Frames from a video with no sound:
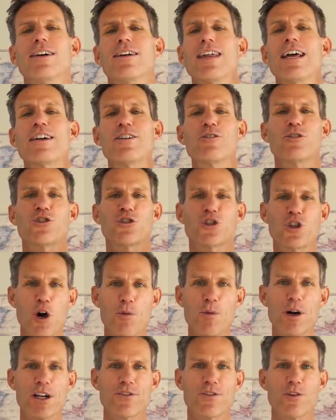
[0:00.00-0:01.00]
Thank you so
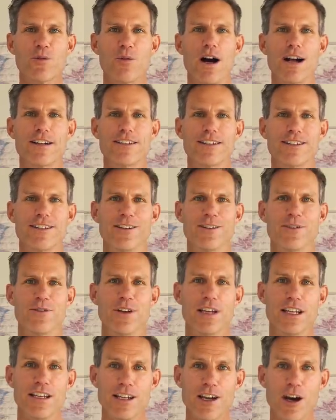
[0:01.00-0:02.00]
much for watching this
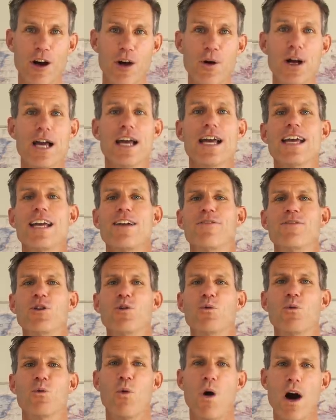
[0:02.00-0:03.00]
video. If
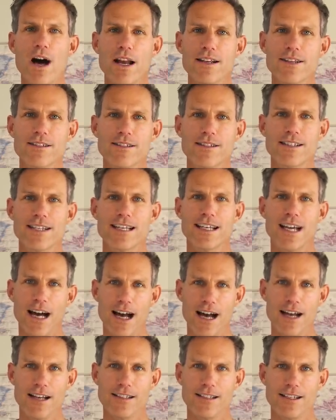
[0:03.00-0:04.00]
you want to see
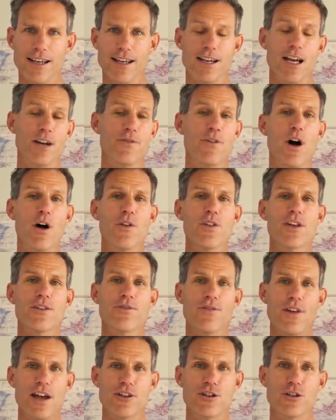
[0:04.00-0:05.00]
content of all the
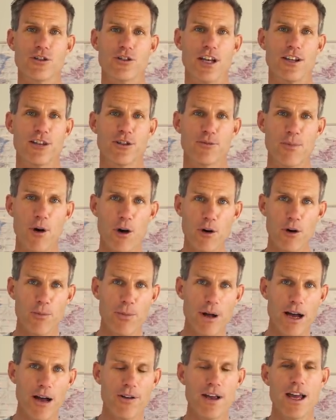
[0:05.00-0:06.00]
adventures I spoke
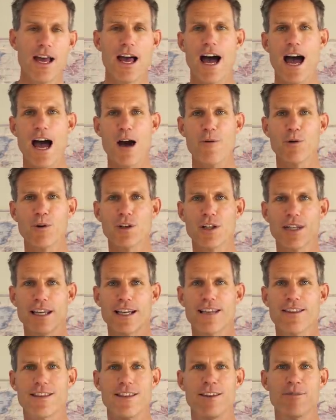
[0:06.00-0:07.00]
about, I will
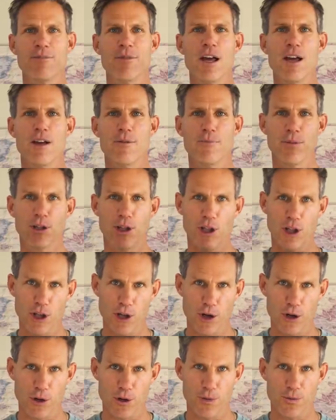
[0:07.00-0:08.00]
link them
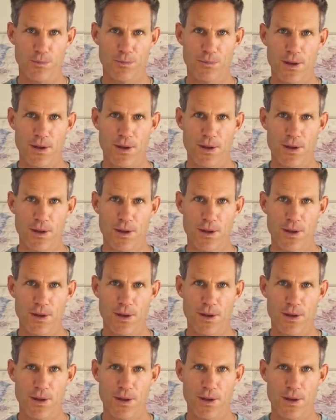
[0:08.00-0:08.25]
below.